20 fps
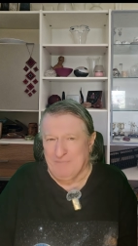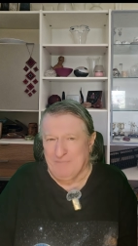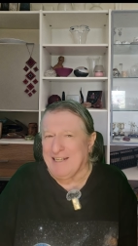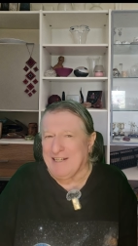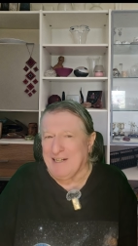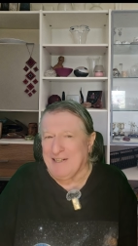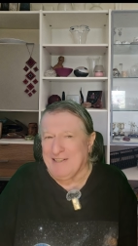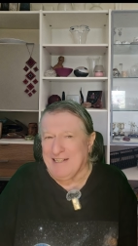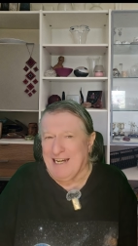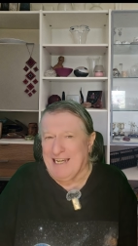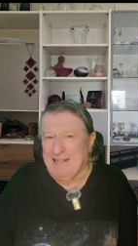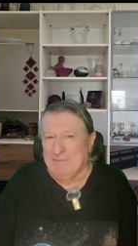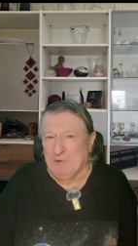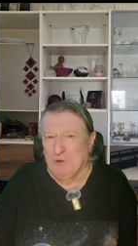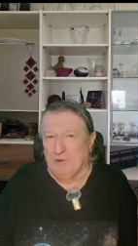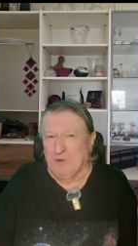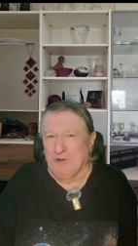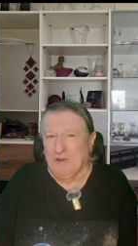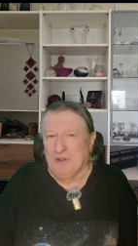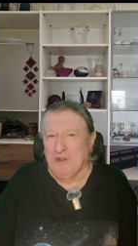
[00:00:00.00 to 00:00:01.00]
It can
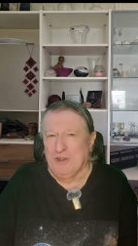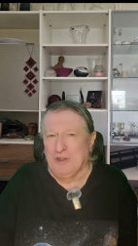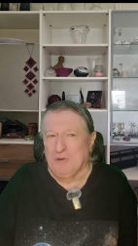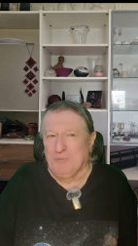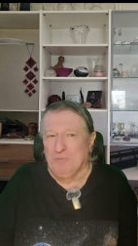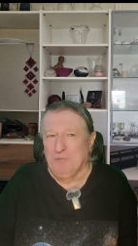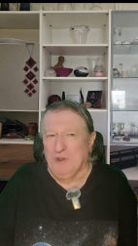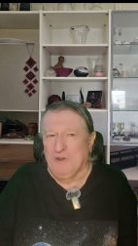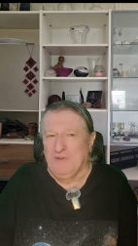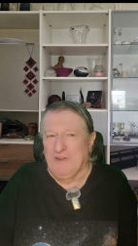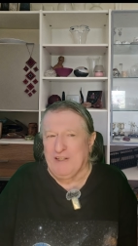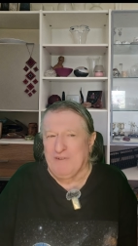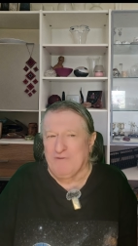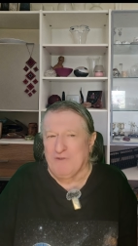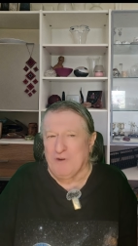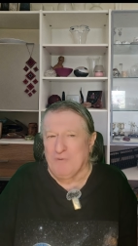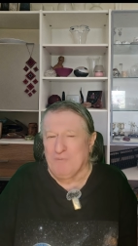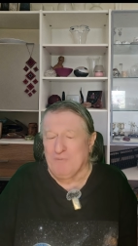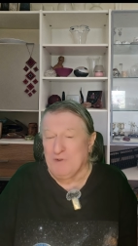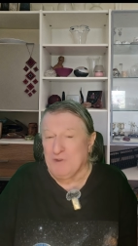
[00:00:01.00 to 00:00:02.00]
enable moving
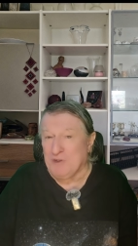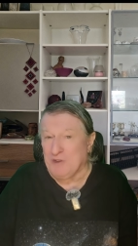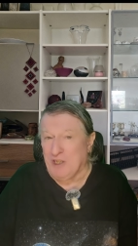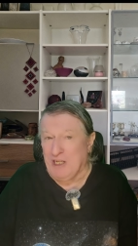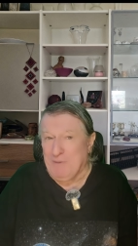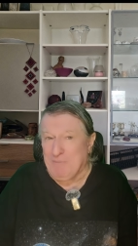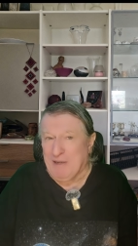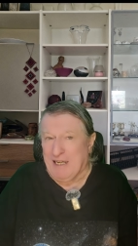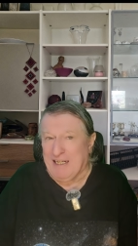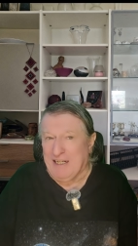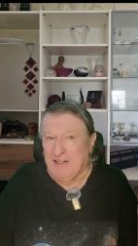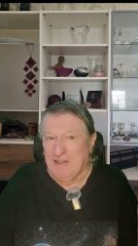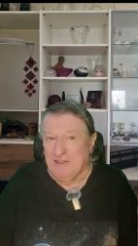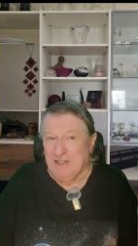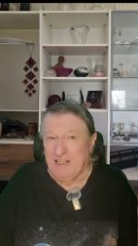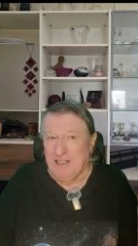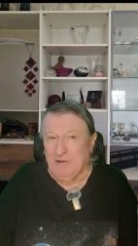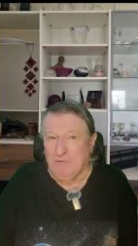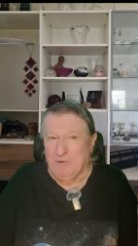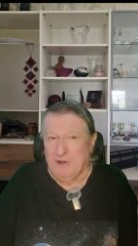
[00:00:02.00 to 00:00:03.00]
from cheap
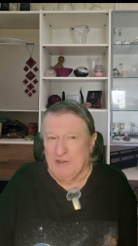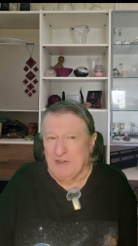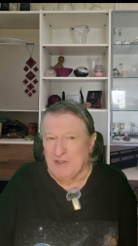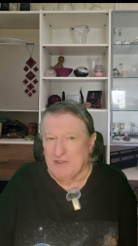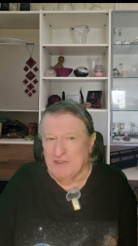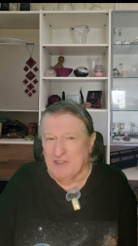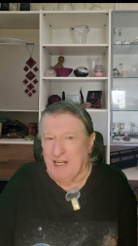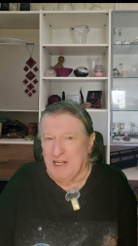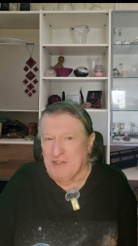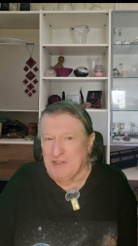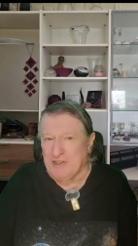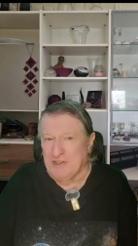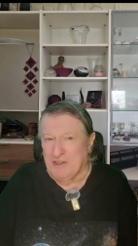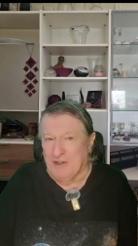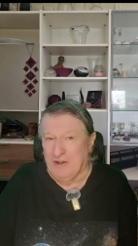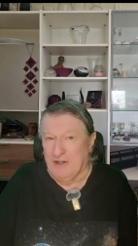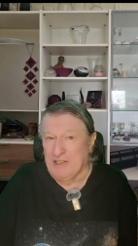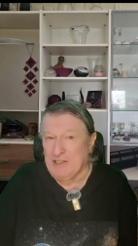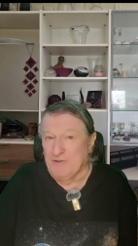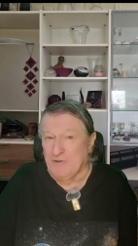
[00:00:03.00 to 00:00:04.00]
energy when the sun
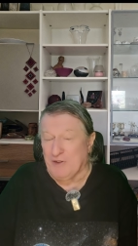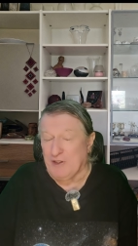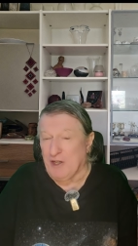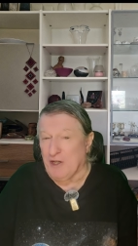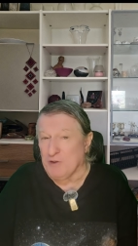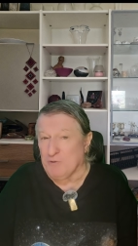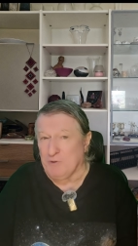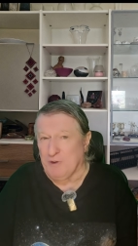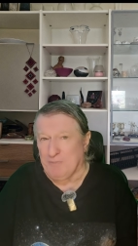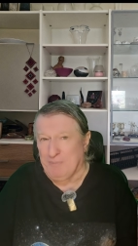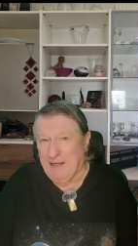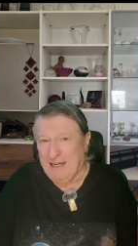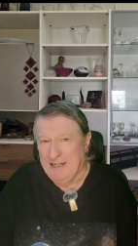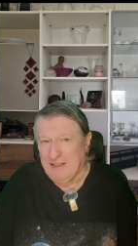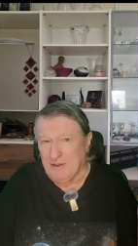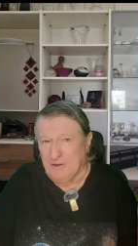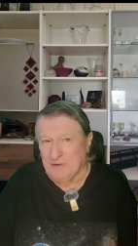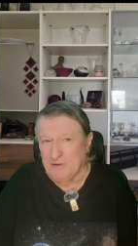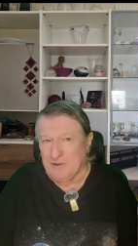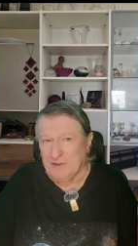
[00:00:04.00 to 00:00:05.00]
shines for those with
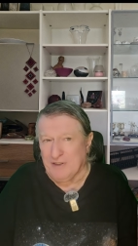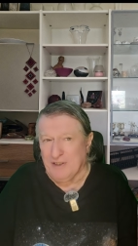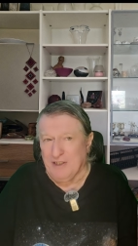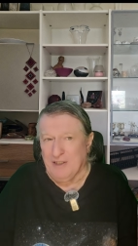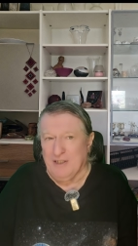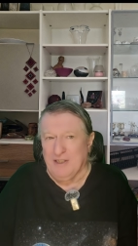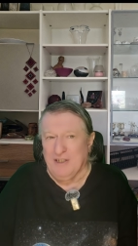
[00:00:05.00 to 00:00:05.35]
panels